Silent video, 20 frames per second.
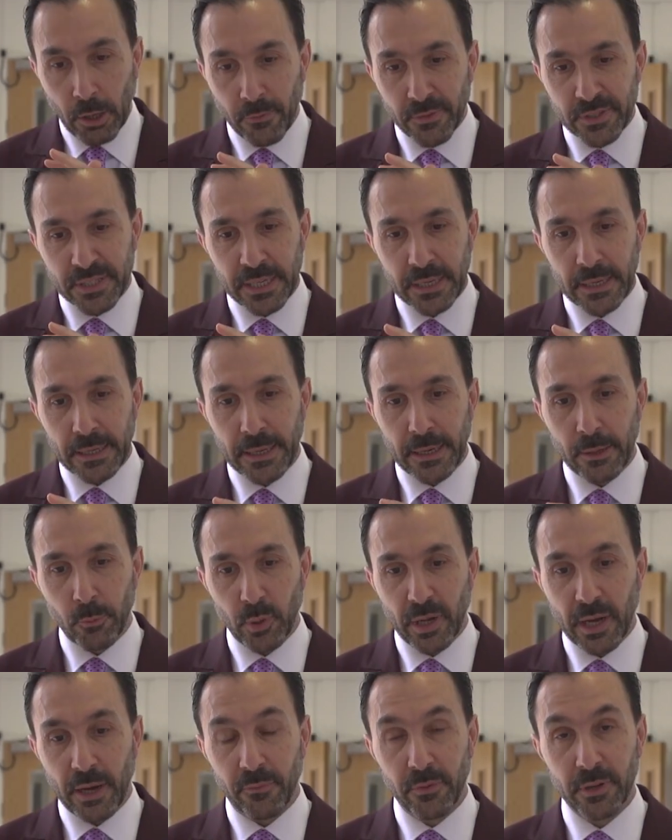Obviously,
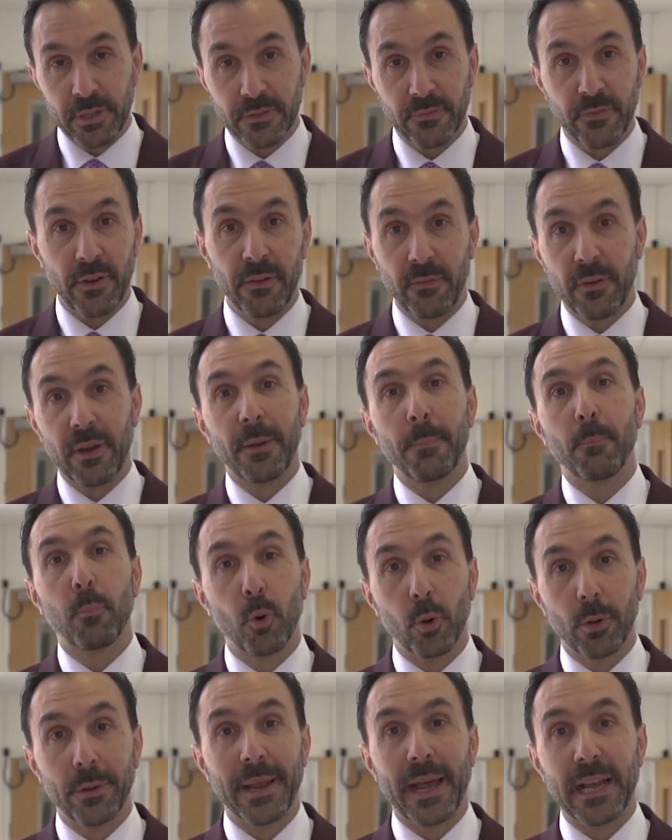recovery is a very, very
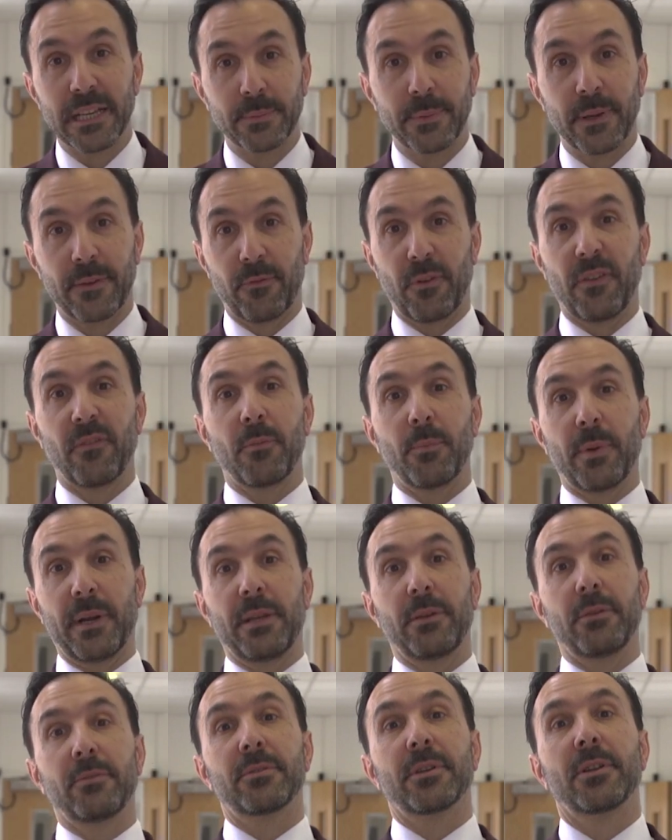important aspect for
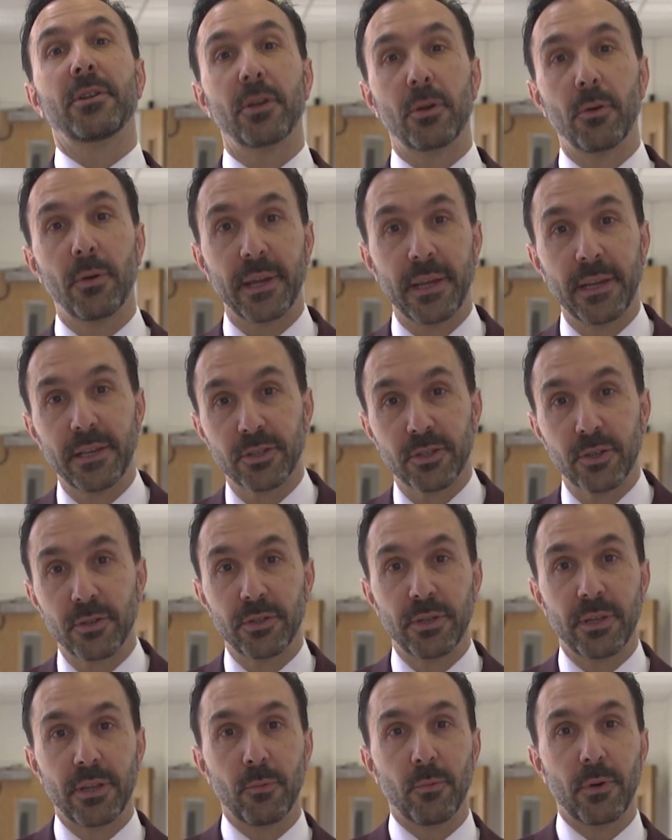everybody who's undergoing any
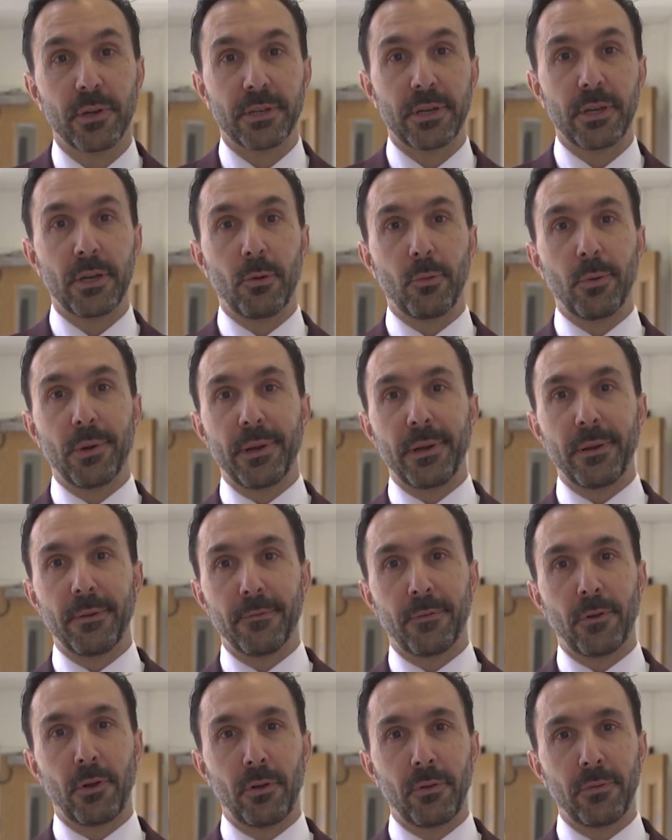surgery. They want to know what it
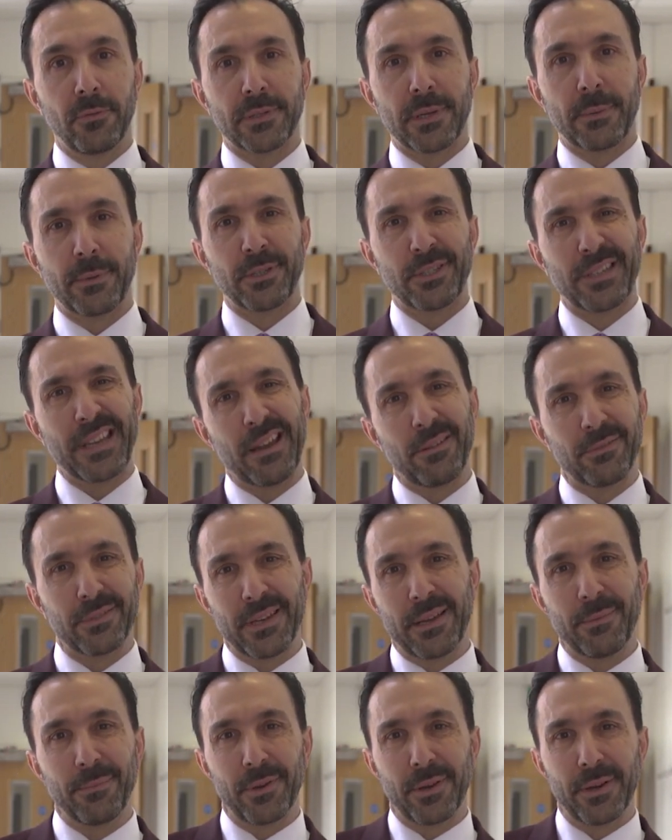involves, how much
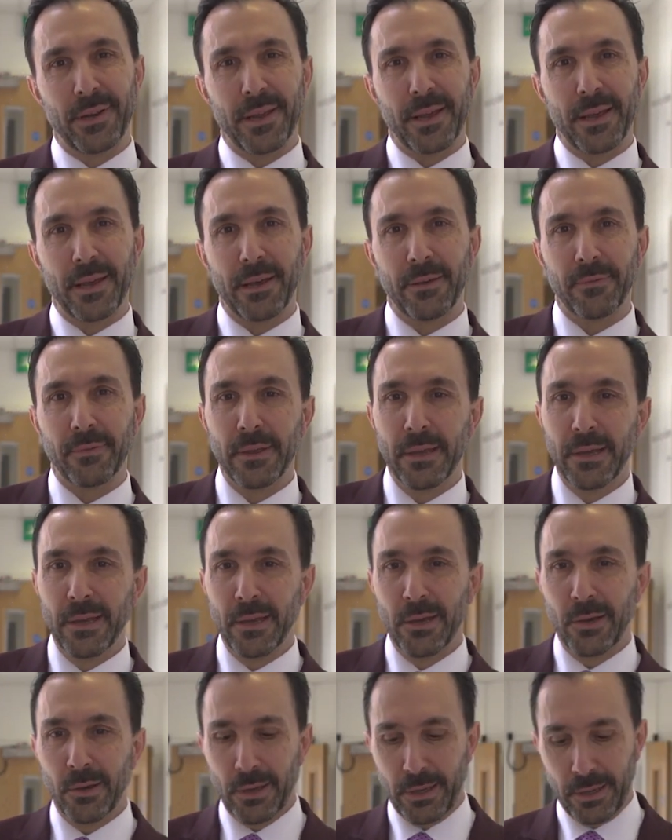downtime they're going to
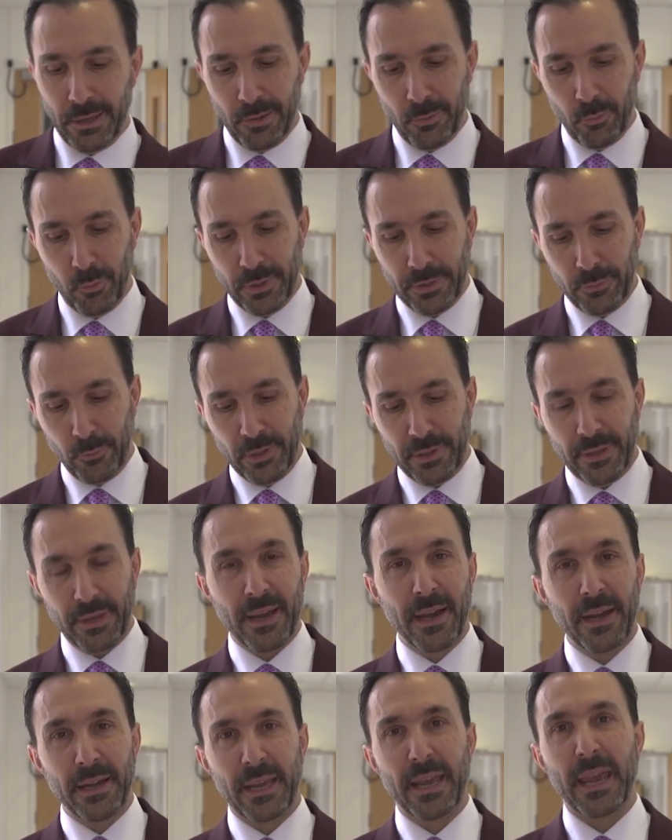have, what the
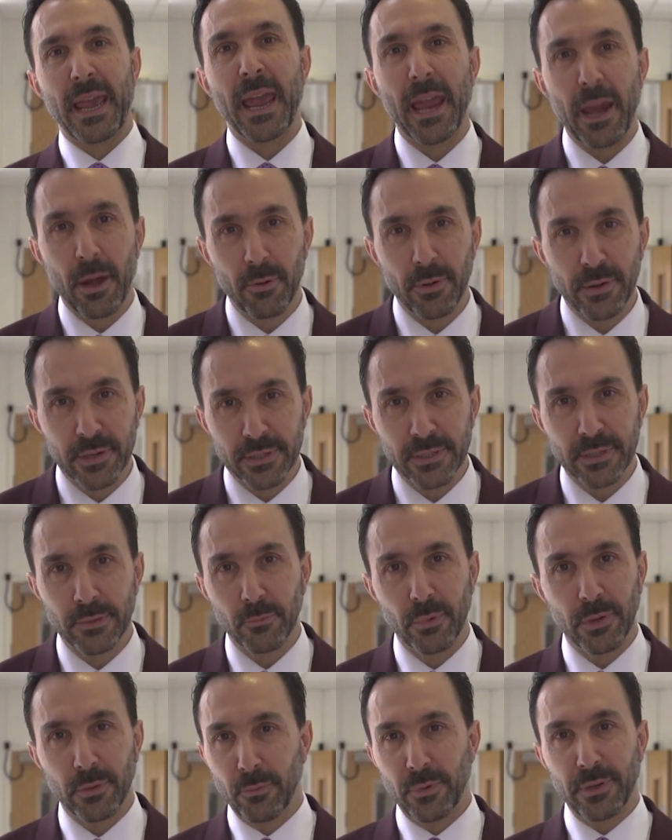kind of care is,
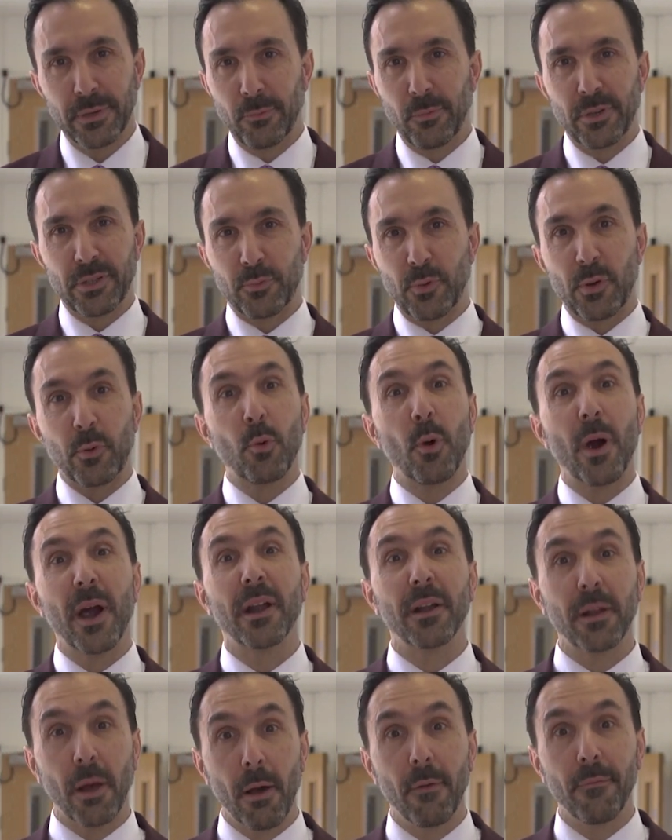and what's
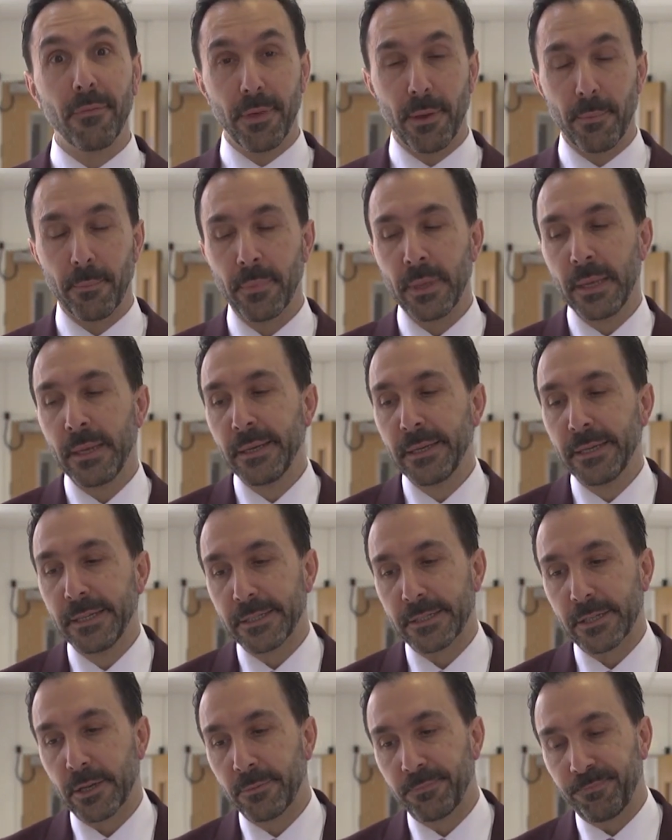required of them.
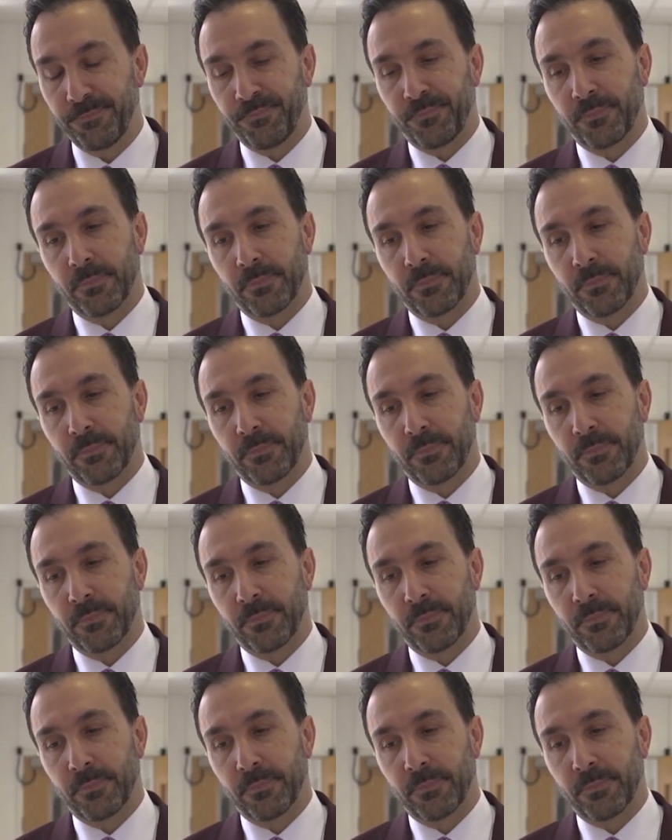So